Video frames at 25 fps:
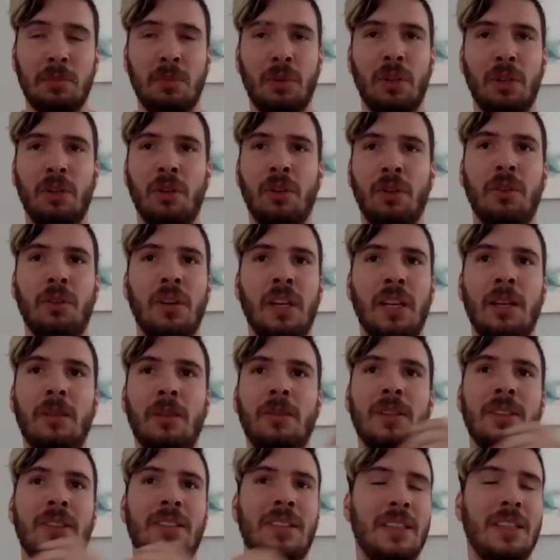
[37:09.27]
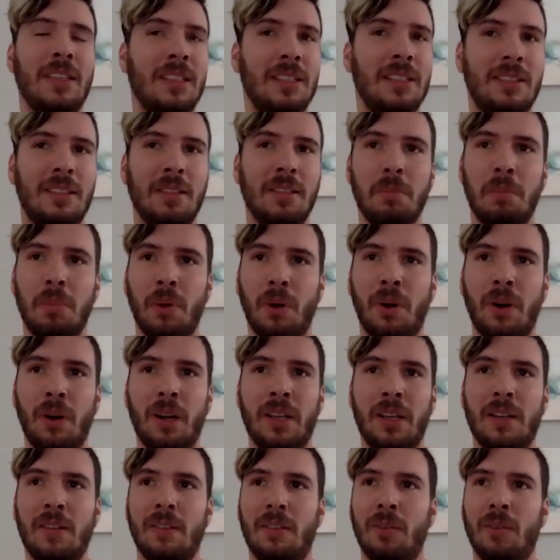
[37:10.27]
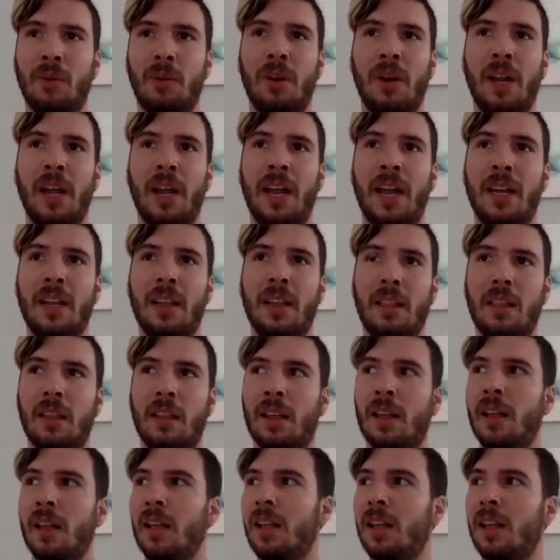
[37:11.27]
but you could even see this in parties or anything.